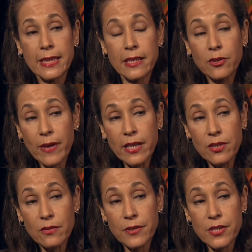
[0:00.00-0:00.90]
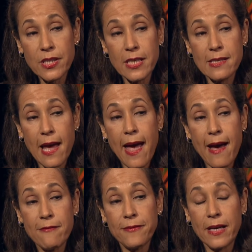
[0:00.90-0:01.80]
integrated universities
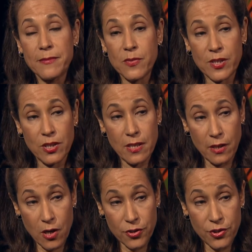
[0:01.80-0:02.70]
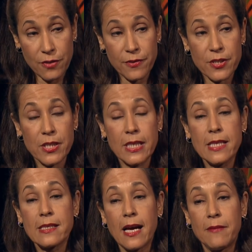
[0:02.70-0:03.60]
have, um, especially the larger
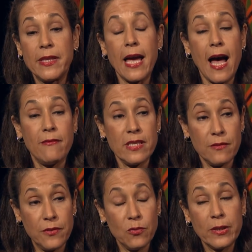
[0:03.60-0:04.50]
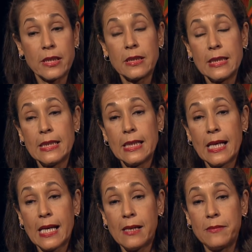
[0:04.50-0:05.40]
universities um, the Ivies, if you will.
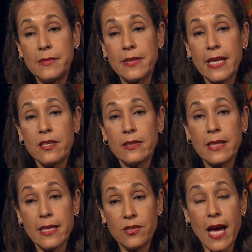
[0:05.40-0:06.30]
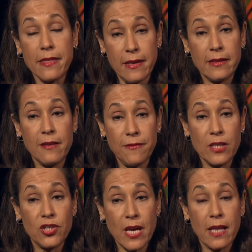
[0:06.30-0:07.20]
Um, they, they, I think they
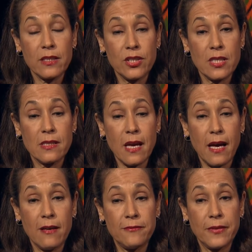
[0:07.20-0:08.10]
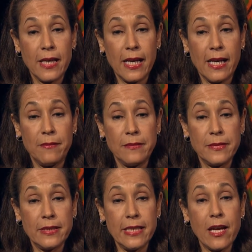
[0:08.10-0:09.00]
face challenges of um,
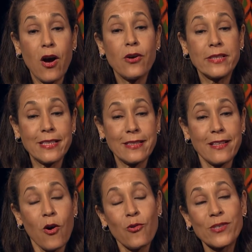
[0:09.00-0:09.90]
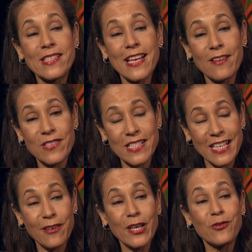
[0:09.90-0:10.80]
the, own, the, the, whole set of
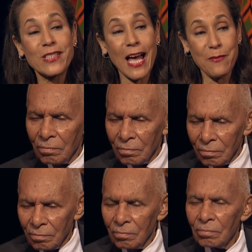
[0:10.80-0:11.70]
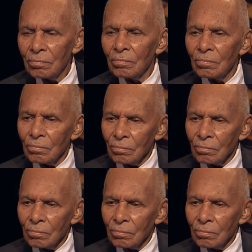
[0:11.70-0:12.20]
stereotypes surrounding